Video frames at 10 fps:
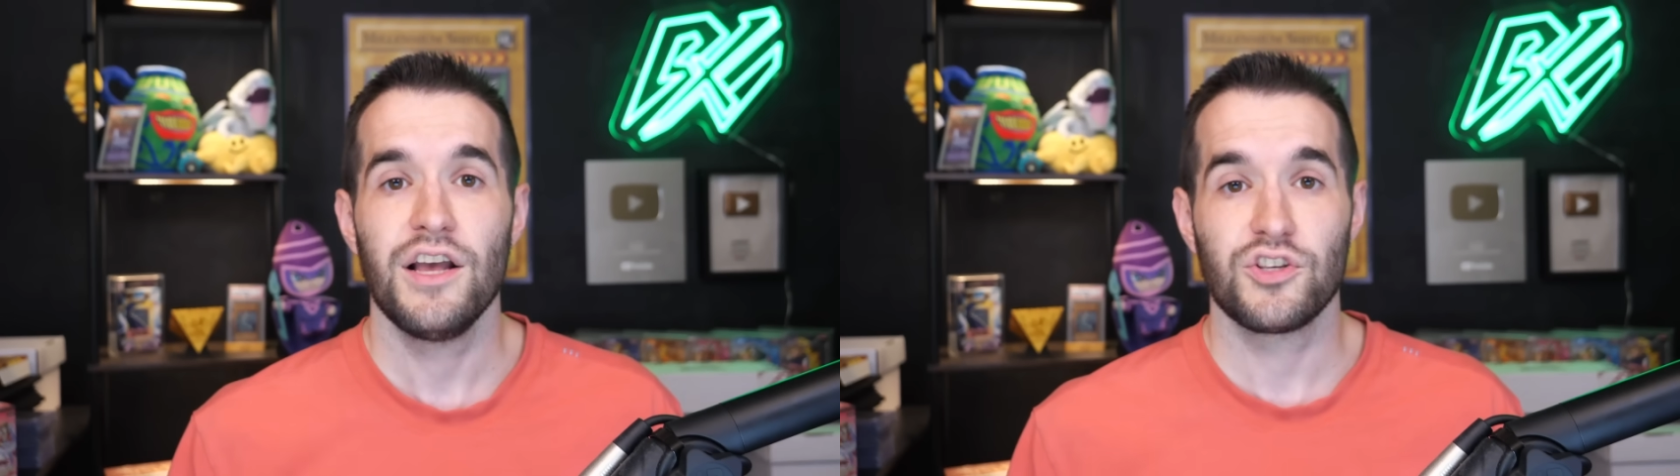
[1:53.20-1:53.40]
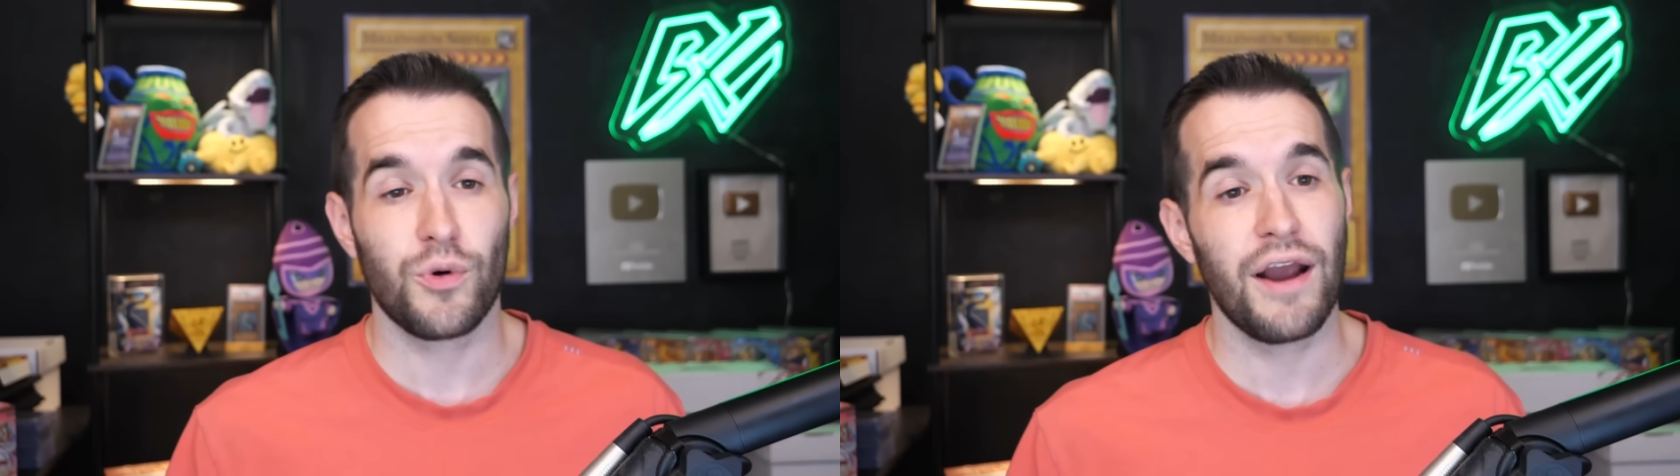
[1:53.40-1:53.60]

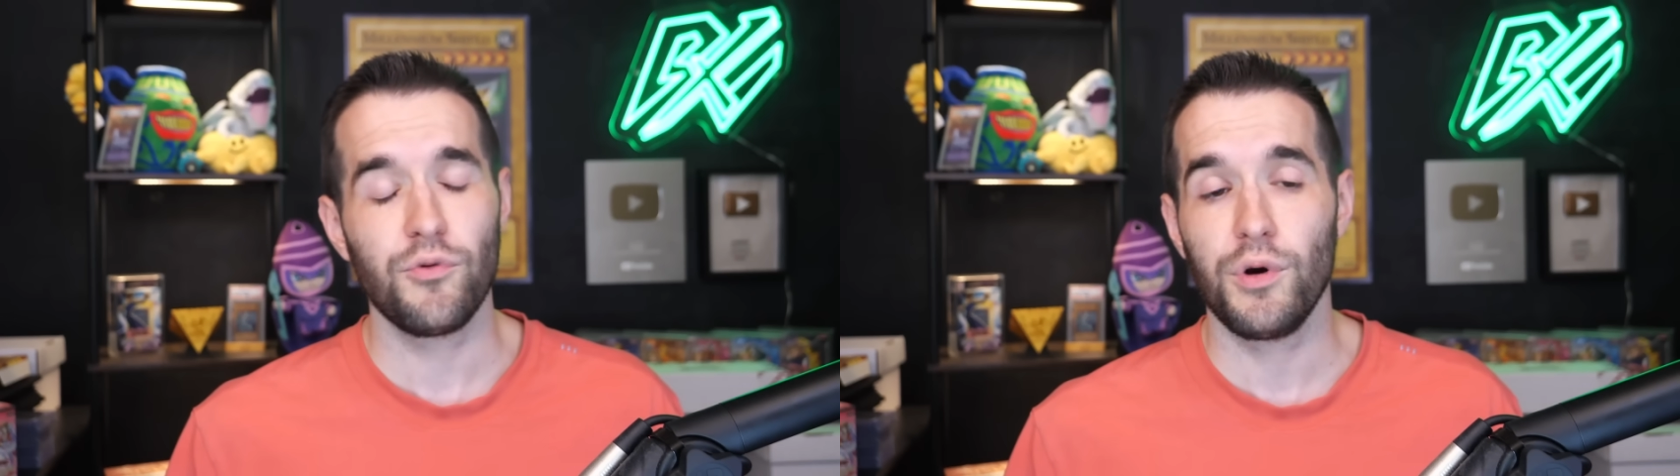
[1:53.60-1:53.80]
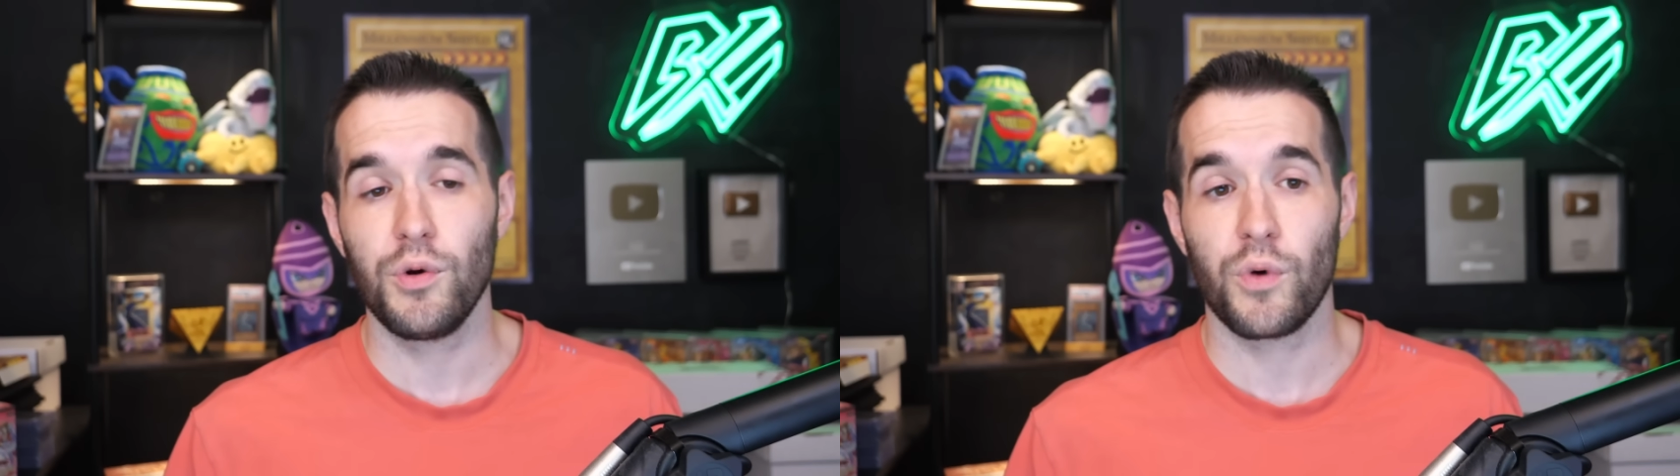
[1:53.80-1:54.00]
So
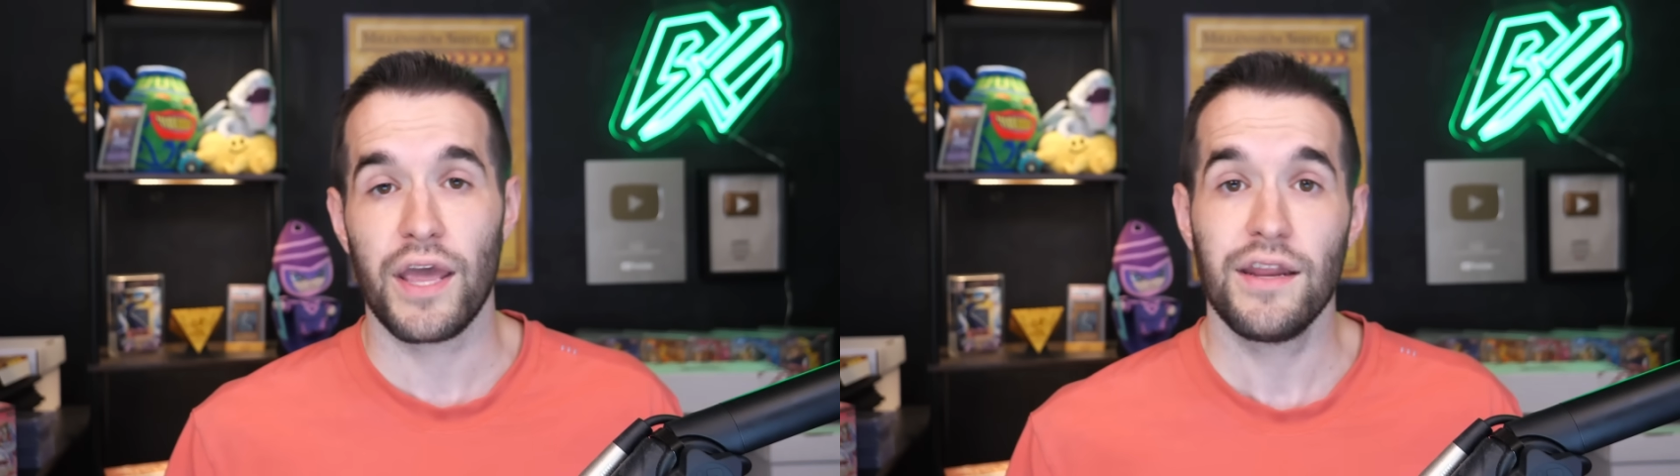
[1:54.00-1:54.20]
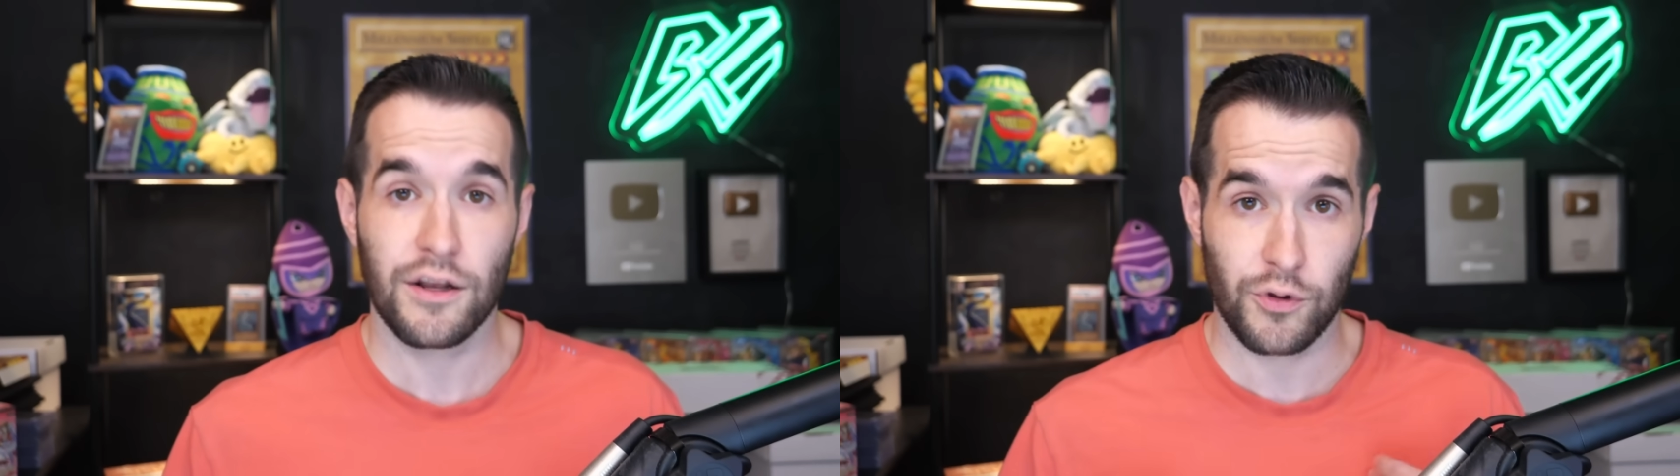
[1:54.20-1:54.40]
everyone
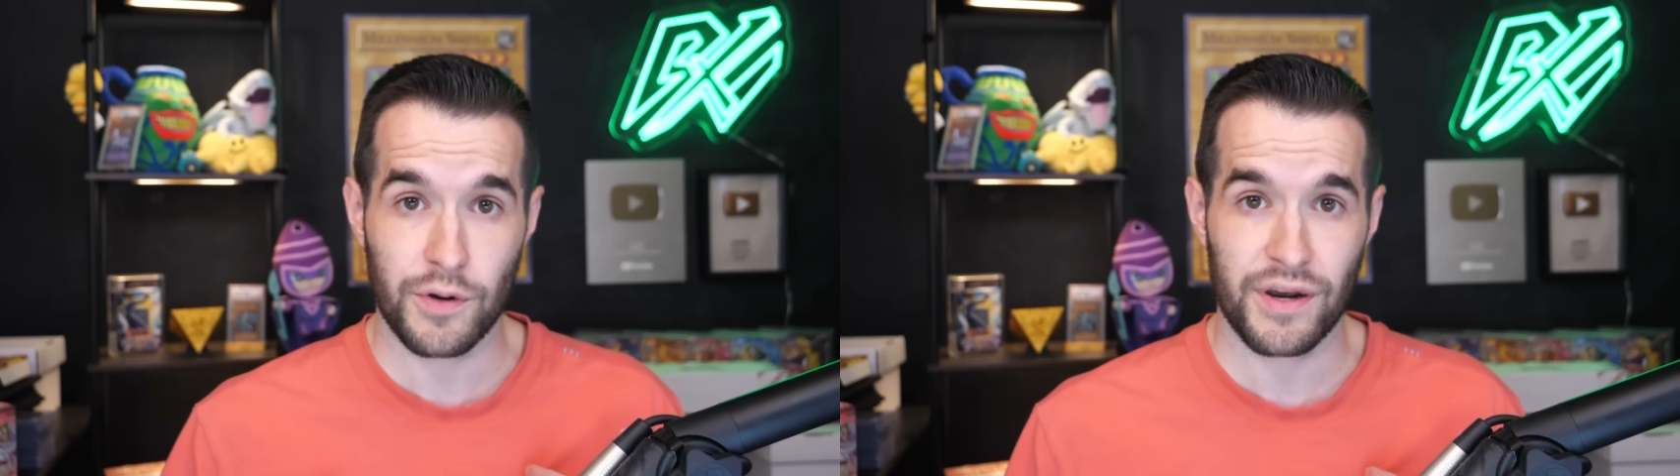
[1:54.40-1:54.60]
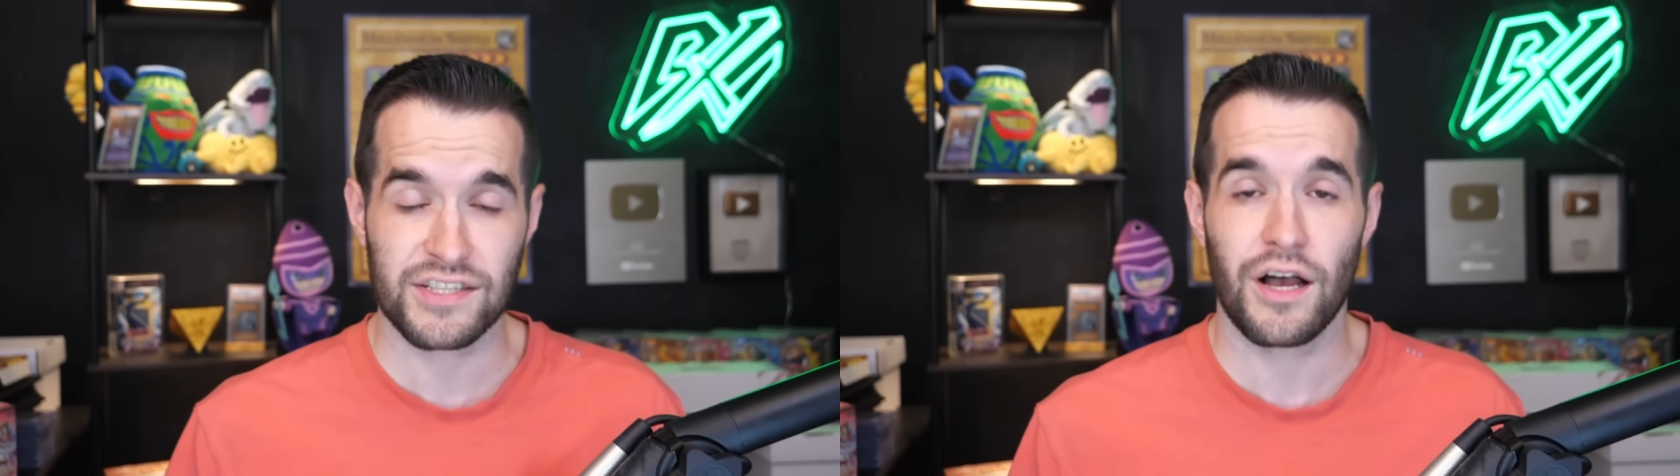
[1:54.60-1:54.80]
went,
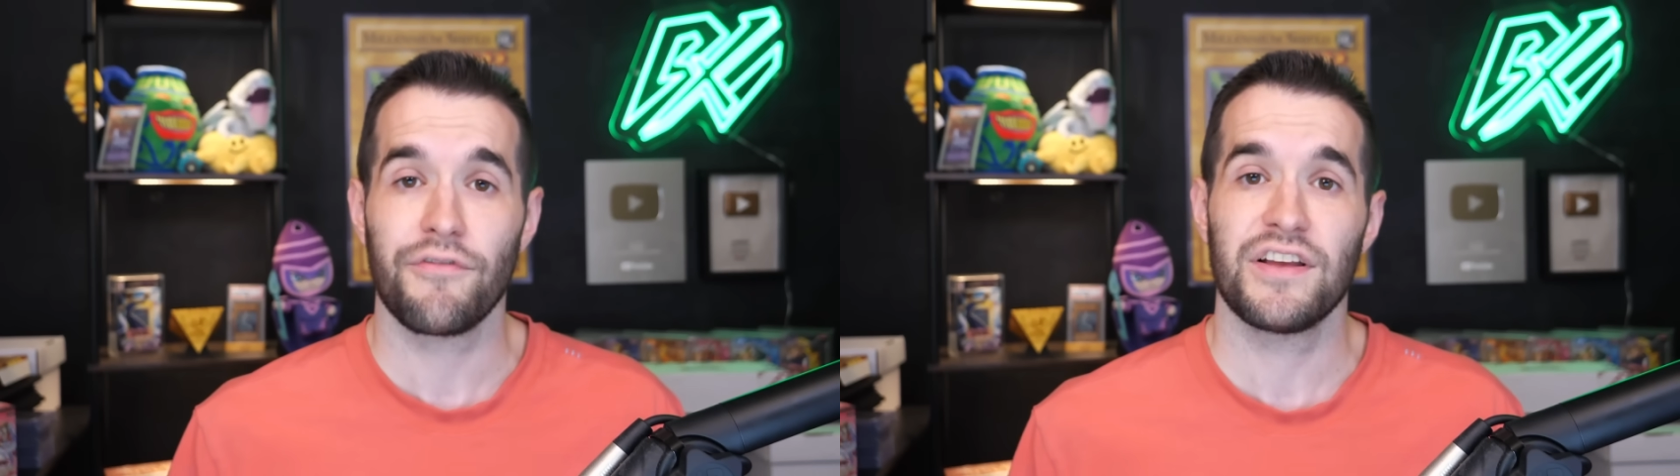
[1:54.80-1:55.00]
including myself,